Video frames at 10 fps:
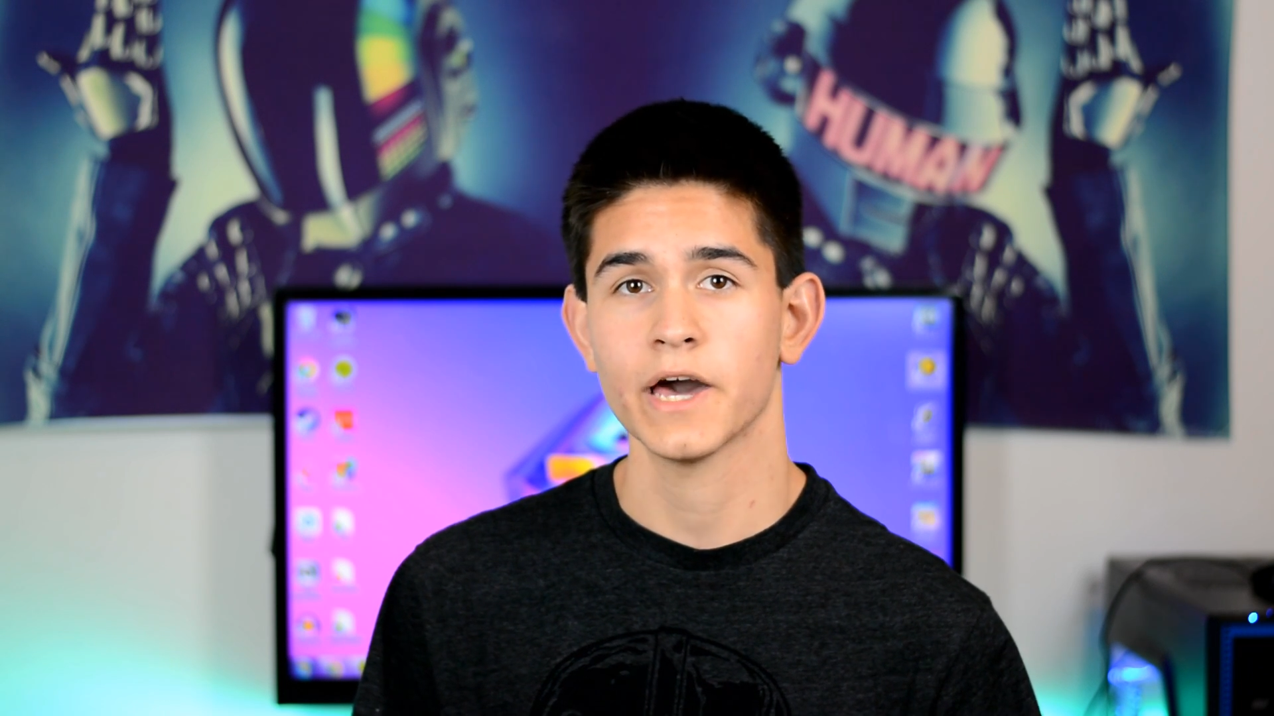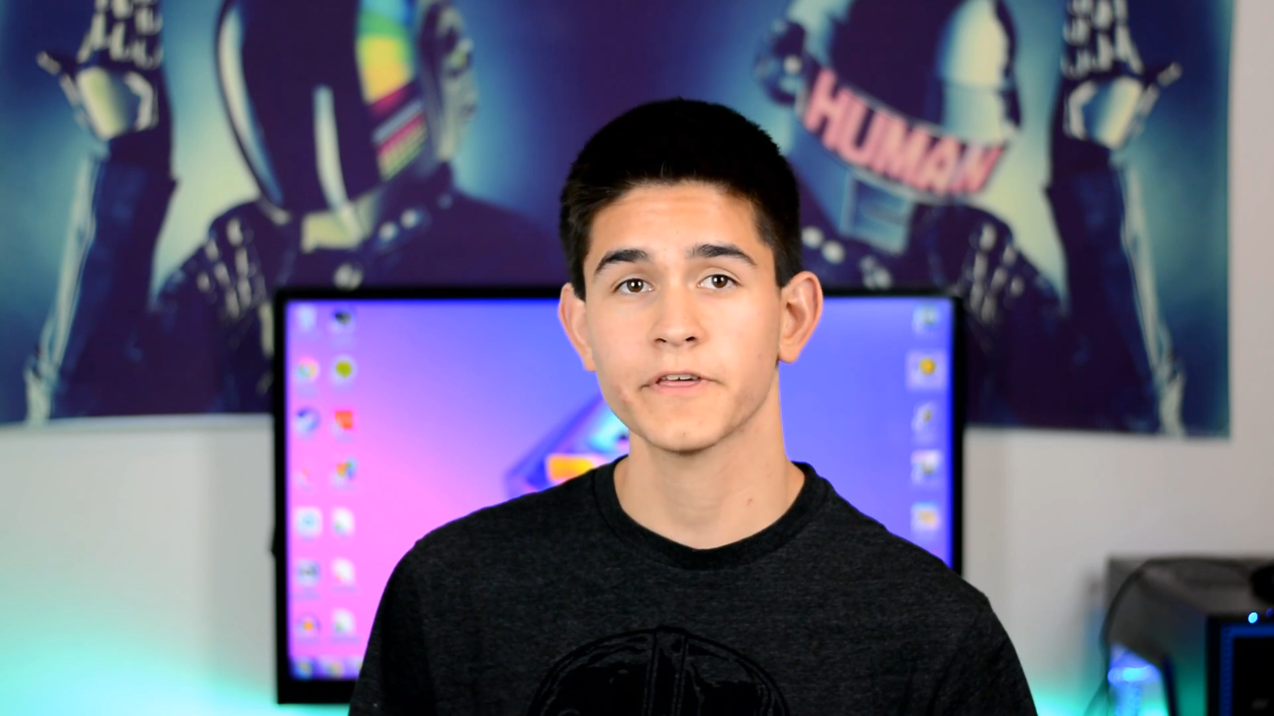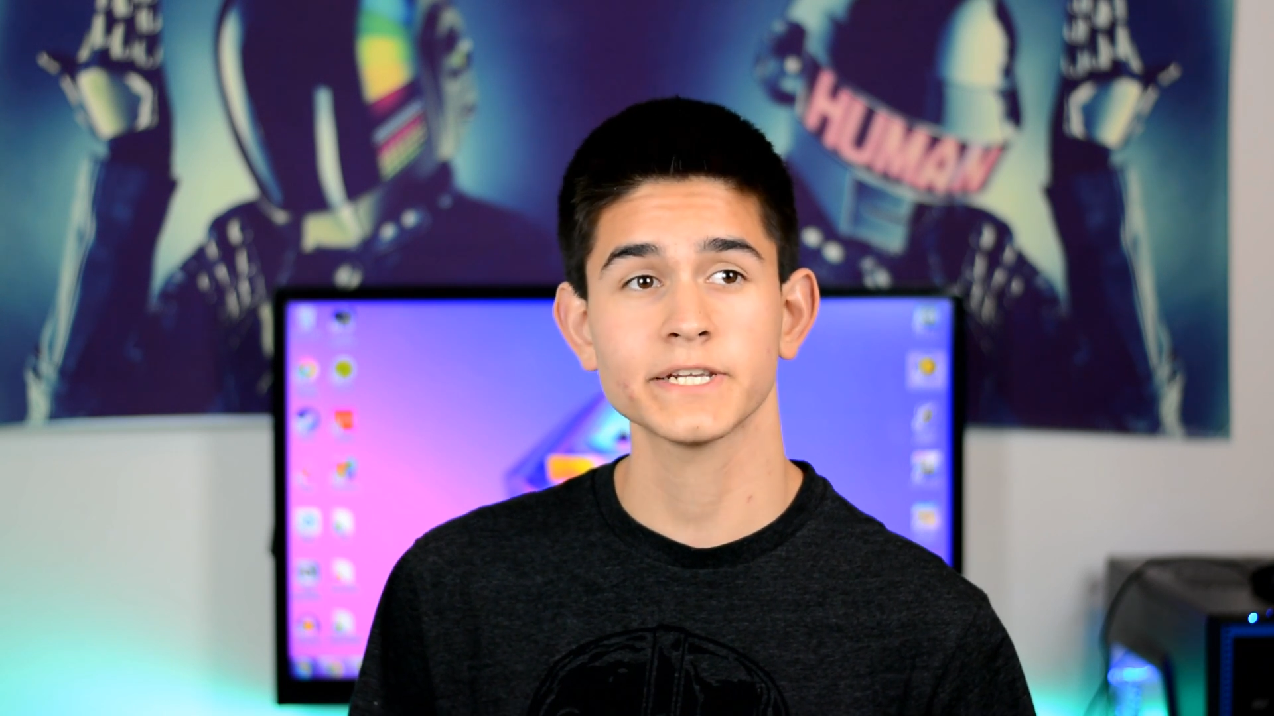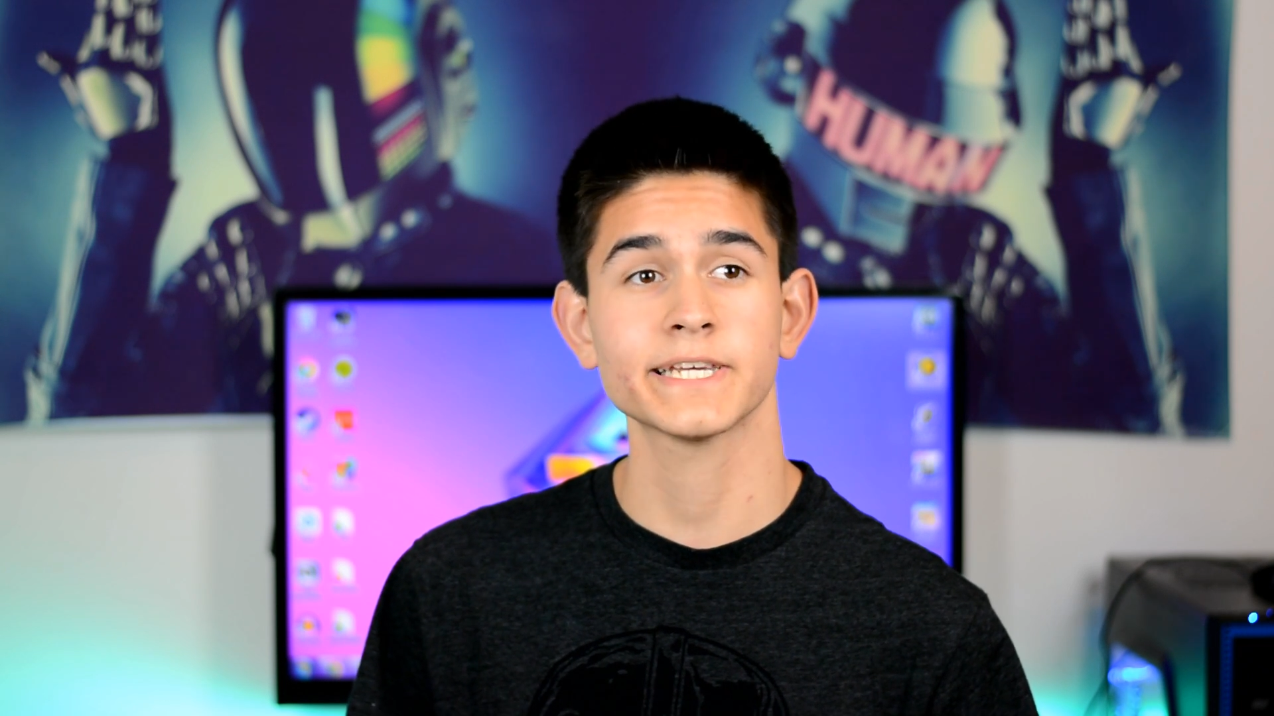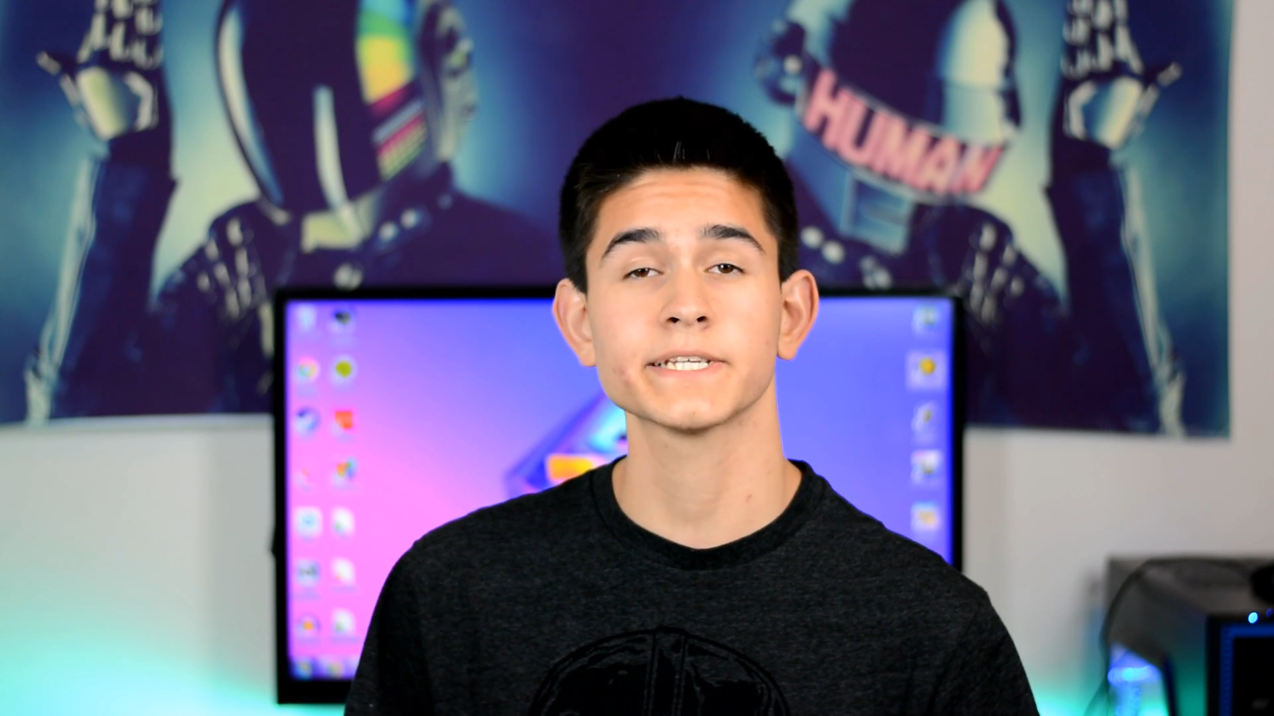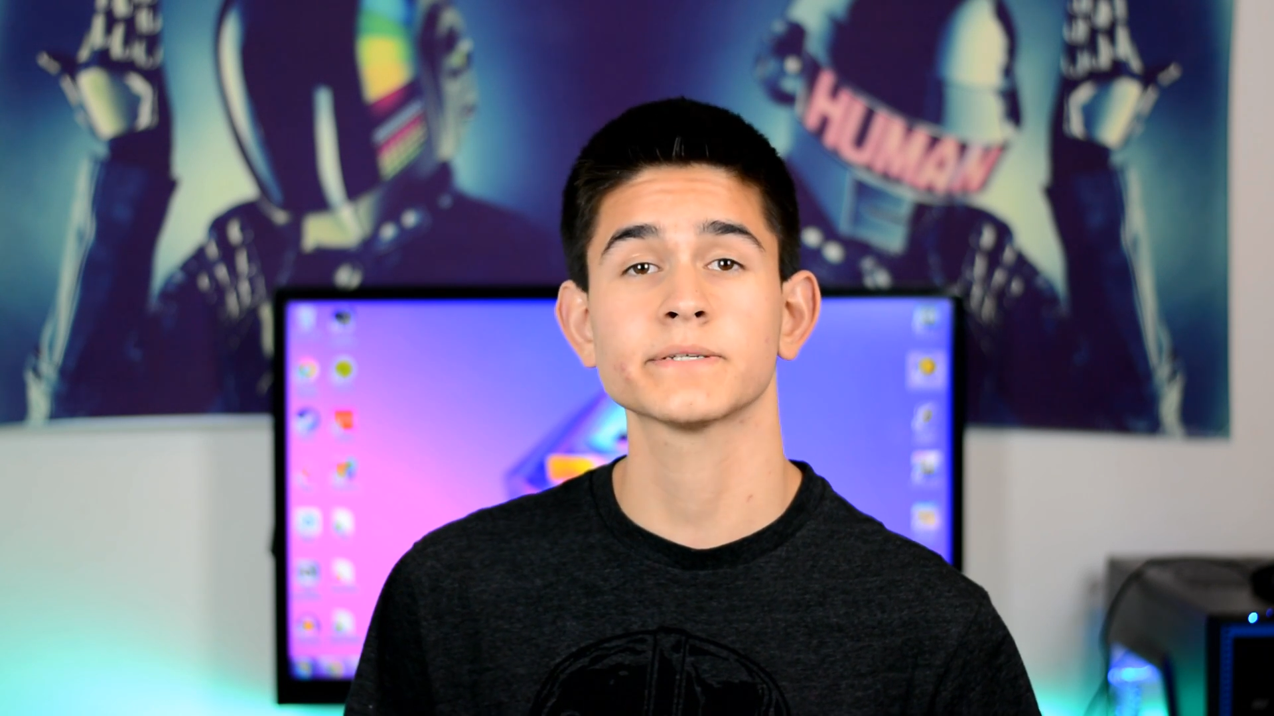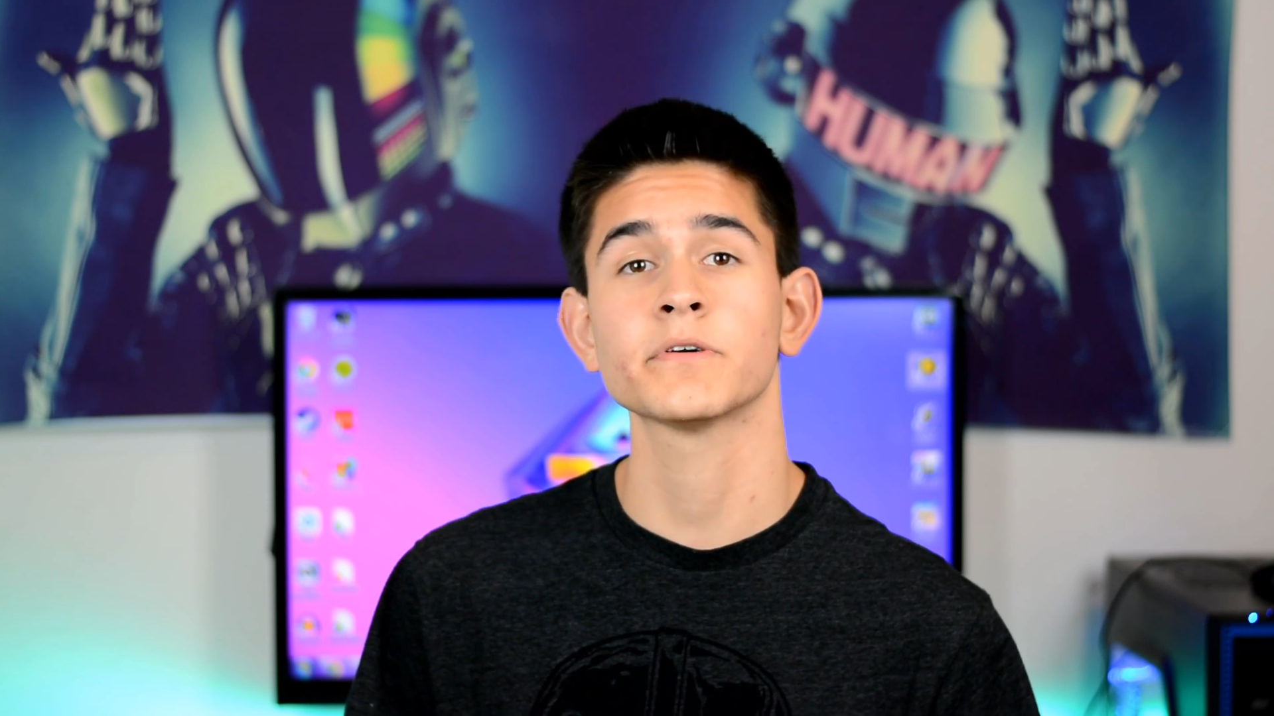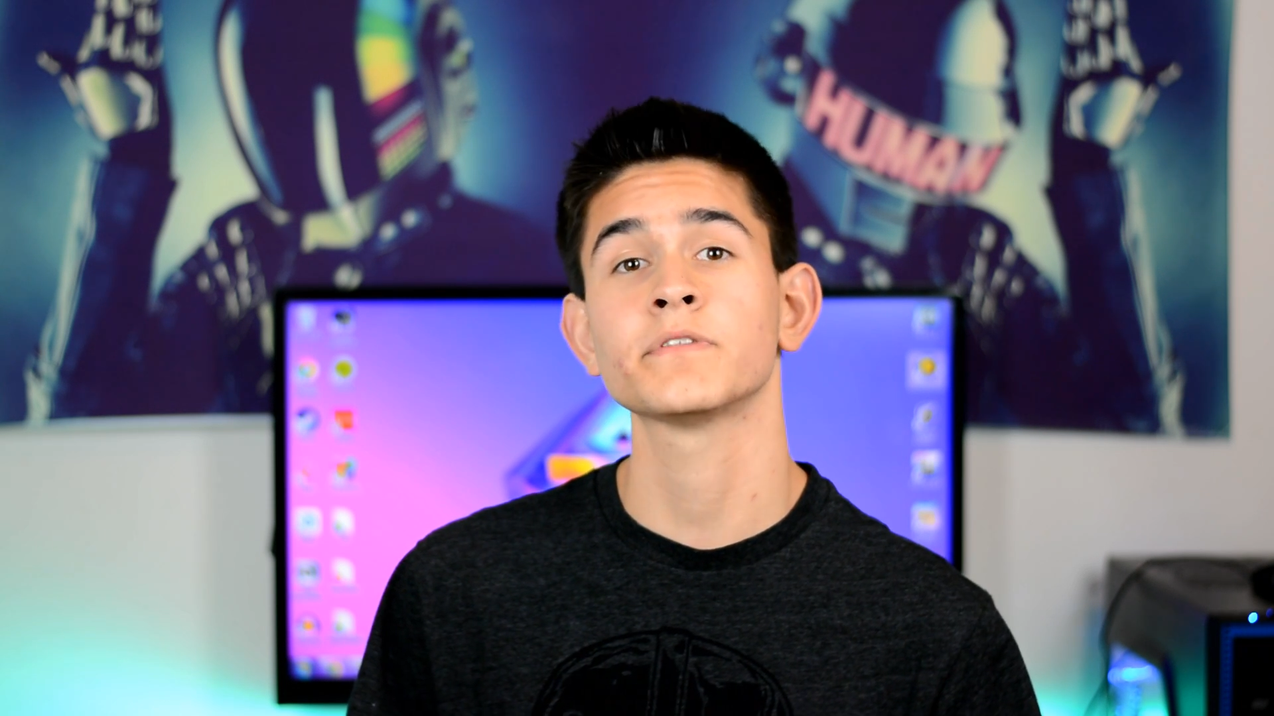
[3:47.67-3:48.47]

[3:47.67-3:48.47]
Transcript: I think it takes some